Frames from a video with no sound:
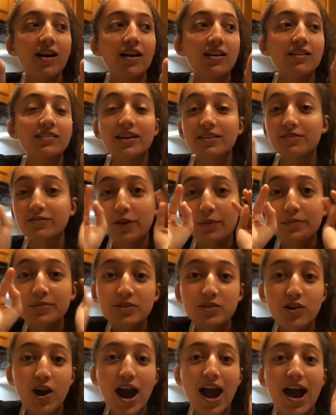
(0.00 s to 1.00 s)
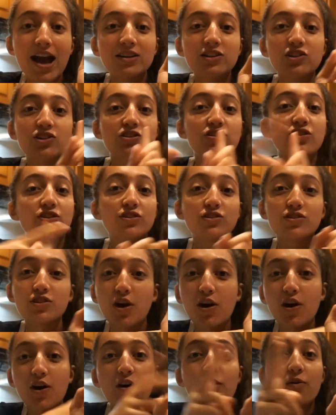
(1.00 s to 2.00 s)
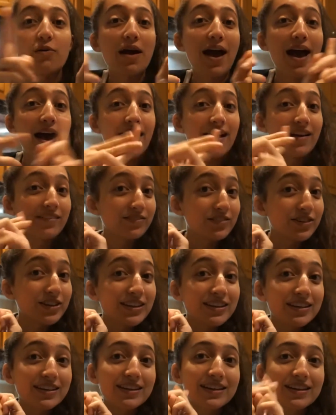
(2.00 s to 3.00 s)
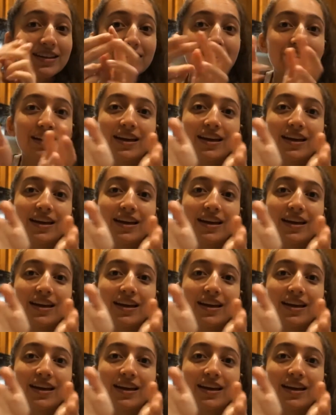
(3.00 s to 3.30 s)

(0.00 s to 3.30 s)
like from scratch, the dough, everything.